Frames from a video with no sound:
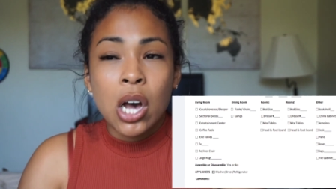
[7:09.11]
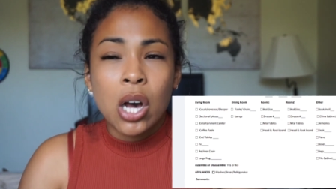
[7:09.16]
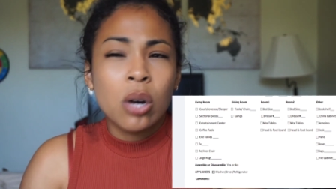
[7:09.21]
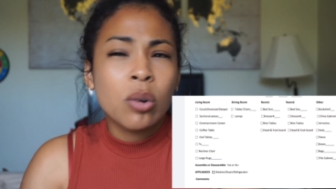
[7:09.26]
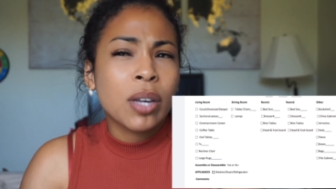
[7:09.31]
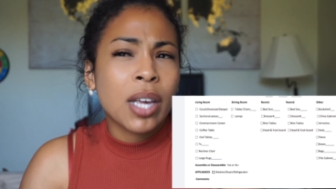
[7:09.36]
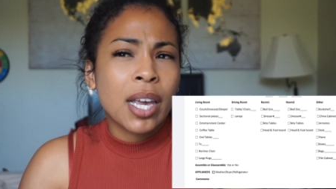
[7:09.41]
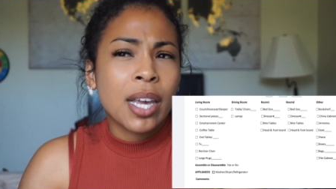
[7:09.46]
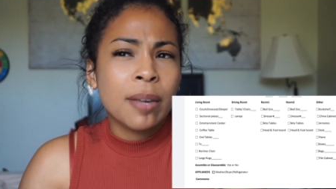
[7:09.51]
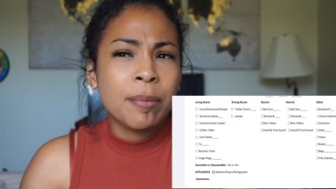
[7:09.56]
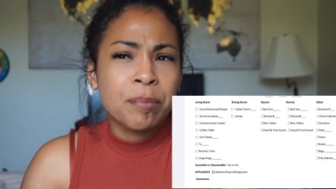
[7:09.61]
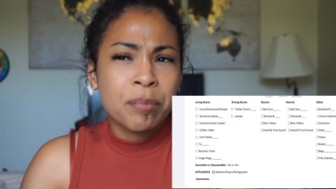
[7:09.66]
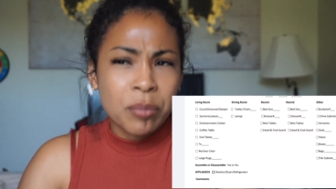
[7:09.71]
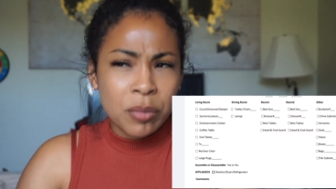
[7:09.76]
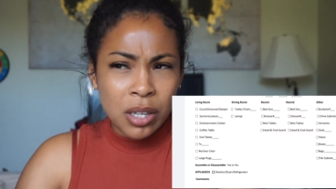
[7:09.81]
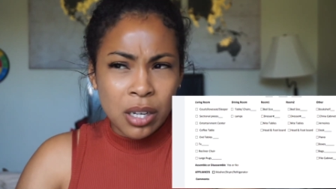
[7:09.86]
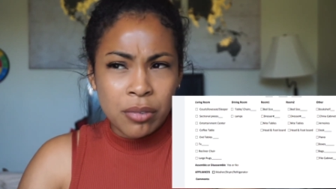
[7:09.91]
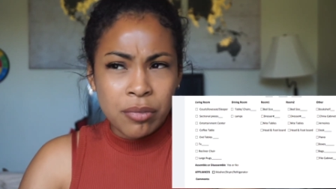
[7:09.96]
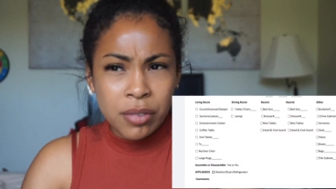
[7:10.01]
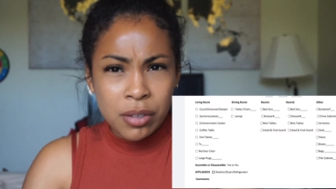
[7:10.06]
okay,
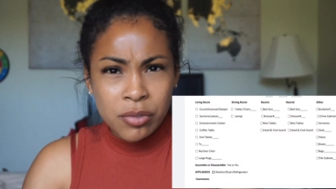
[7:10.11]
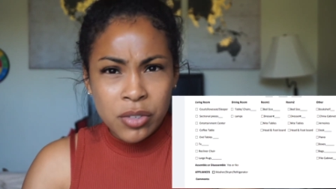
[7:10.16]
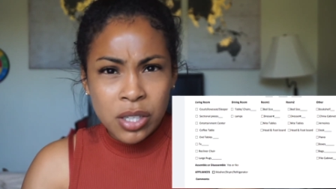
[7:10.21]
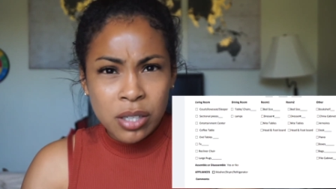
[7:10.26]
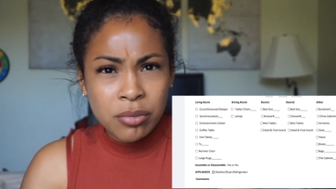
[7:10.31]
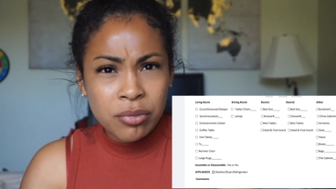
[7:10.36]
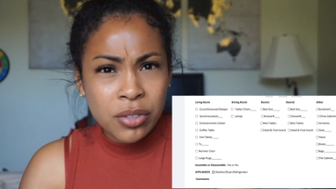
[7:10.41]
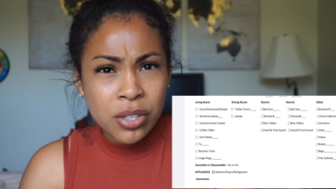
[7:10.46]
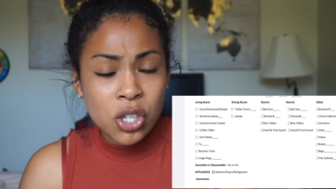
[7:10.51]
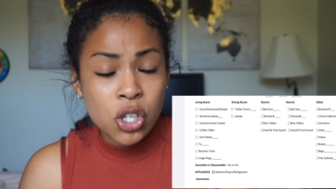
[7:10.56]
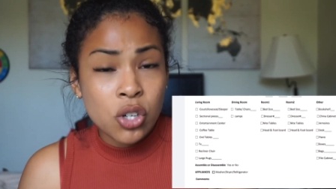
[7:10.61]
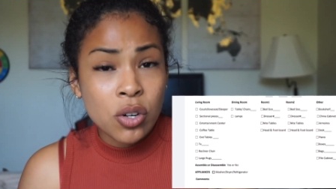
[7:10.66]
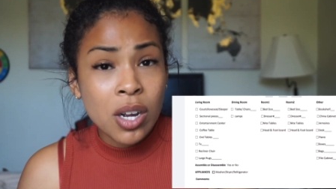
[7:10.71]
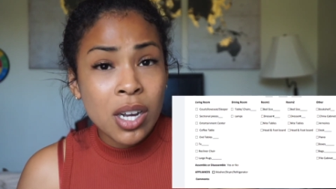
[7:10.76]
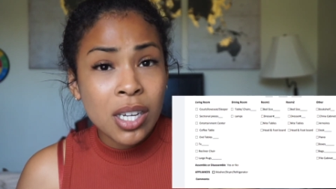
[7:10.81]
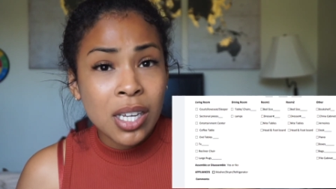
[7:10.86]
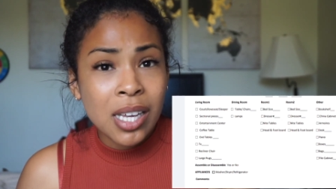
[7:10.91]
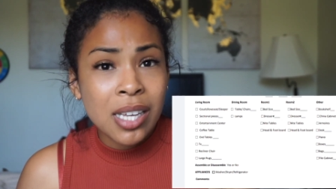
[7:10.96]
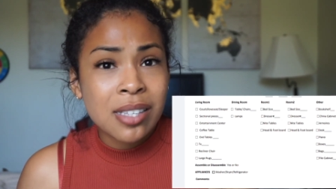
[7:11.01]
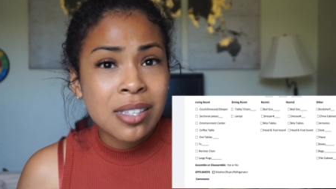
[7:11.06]
a 15 foot
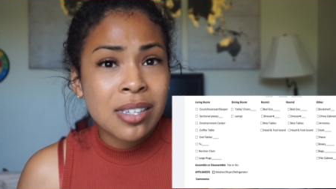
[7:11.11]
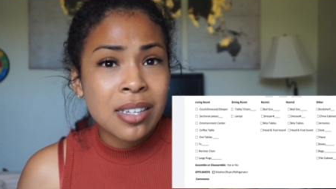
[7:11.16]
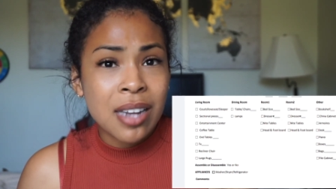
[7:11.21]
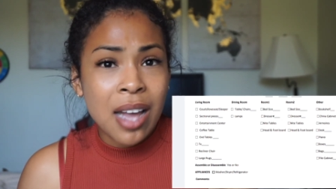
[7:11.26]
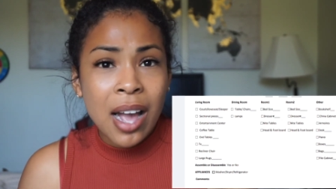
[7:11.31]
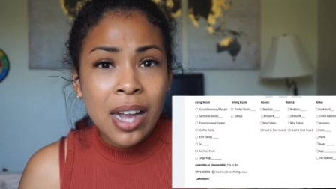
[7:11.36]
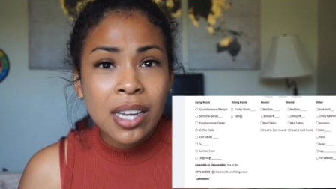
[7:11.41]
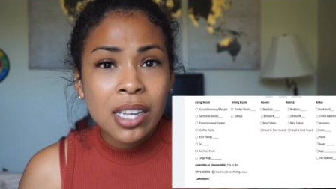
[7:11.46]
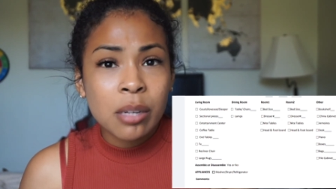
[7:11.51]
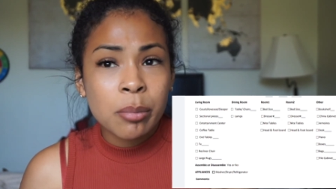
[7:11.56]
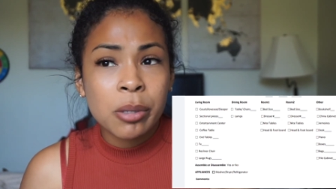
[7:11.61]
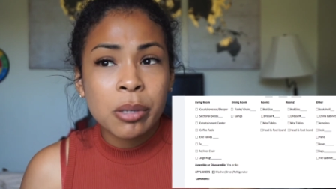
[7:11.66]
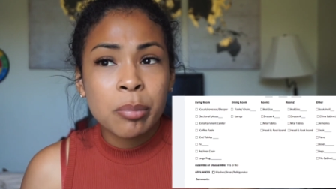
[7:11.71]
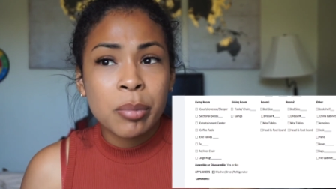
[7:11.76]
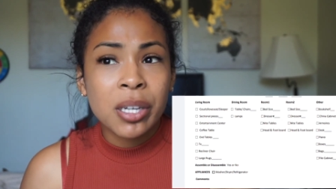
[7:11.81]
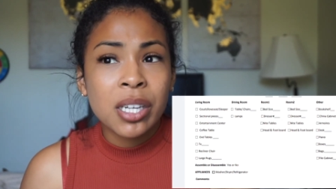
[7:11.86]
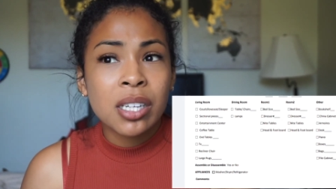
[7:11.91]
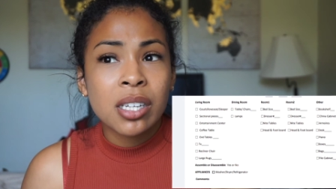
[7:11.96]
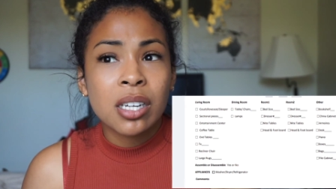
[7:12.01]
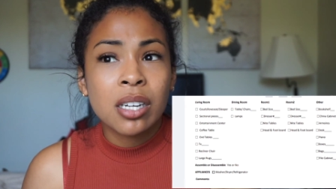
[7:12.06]
truck is not gonna be
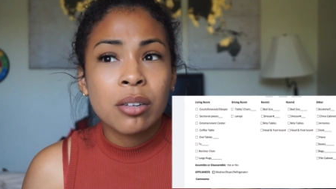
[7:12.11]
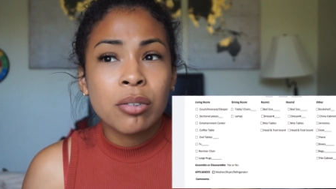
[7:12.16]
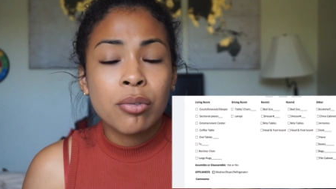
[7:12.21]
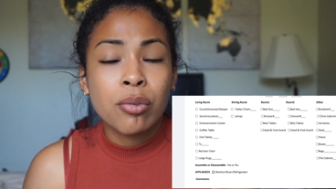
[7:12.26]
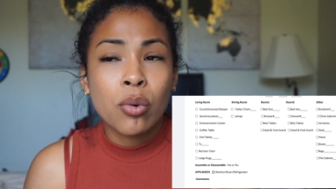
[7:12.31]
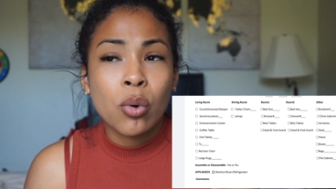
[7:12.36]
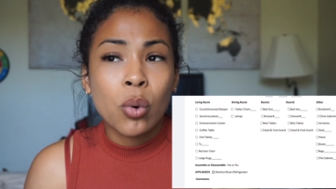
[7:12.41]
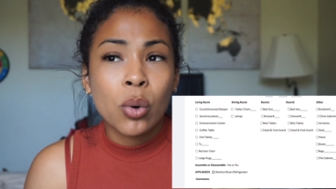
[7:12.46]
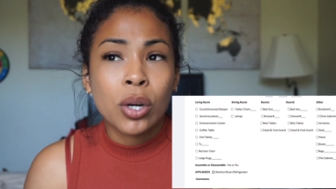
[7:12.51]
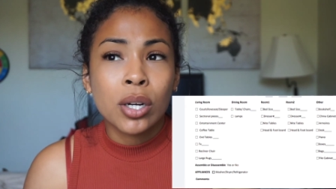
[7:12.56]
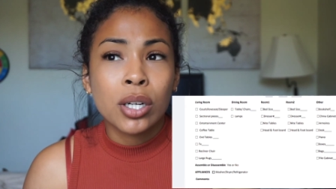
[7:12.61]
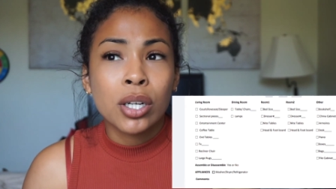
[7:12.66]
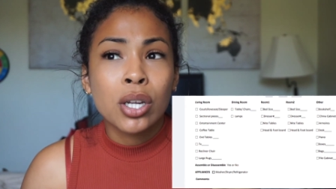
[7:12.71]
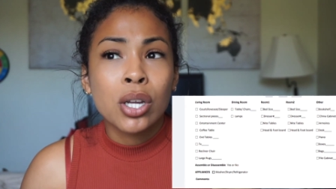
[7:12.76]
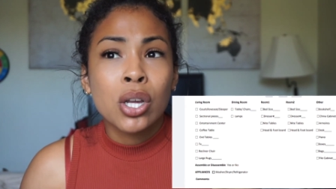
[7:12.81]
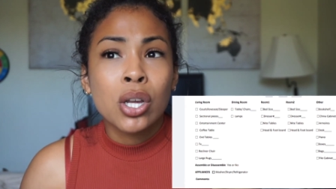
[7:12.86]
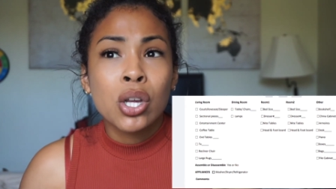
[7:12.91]
big enough for